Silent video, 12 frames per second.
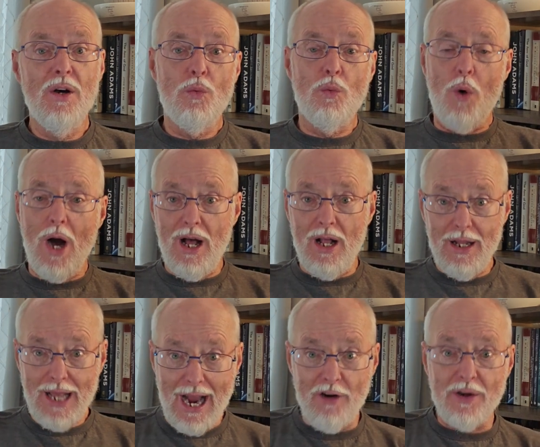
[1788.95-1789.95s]
while
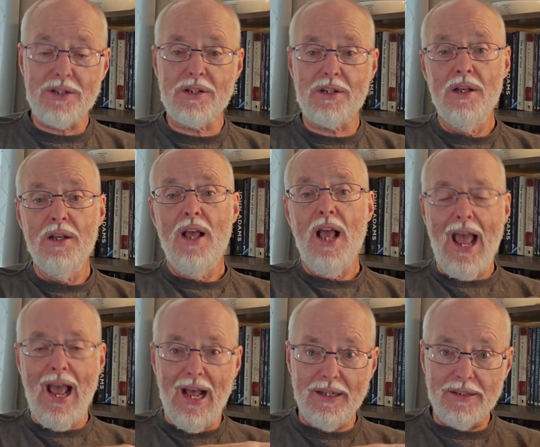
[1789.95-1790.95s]
Harris
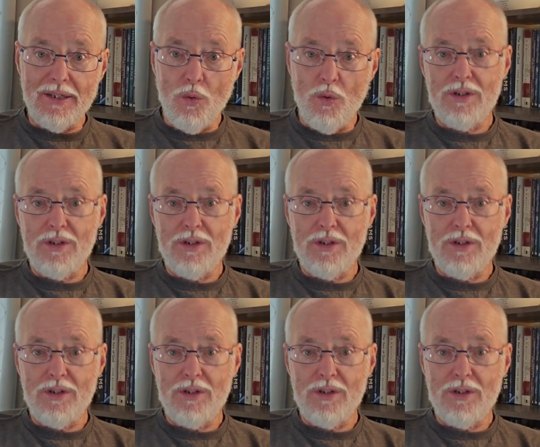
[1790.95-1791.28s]
and